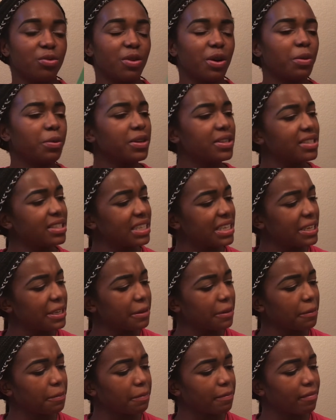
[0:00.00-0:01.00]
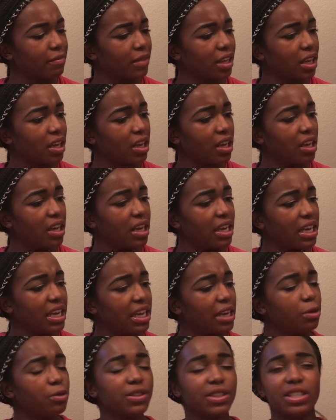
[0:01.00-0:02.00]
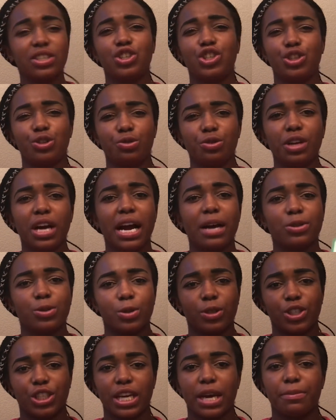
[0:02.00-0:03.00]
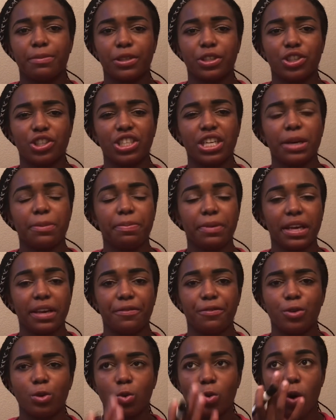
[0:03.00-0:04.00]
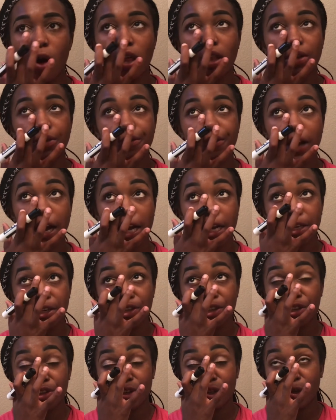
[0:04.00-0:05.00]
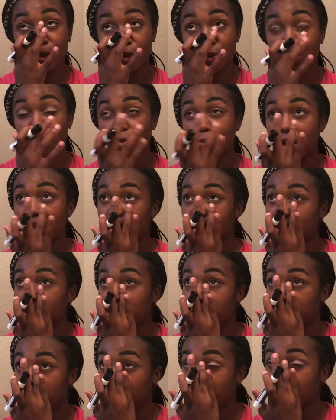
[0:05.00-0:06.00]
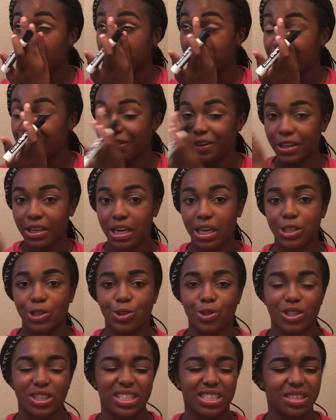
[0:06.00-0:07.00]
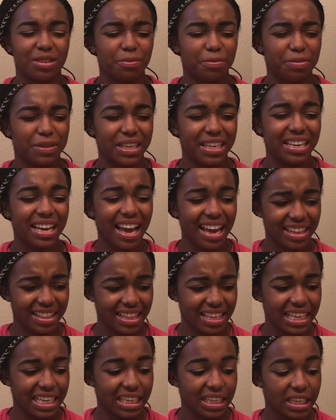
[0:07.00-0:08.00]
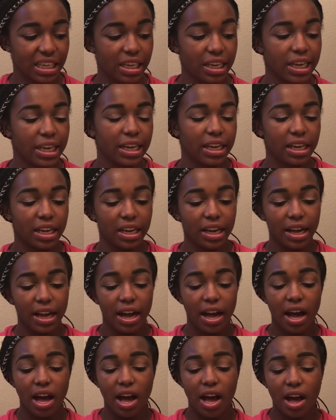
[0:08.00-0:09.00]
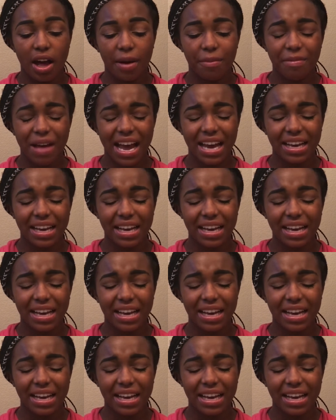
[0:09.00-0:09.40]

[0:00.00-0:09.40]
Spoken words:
What was it? It was the Junior Outdoor Championship. If you qualified, you went to a different country to compete, I think. I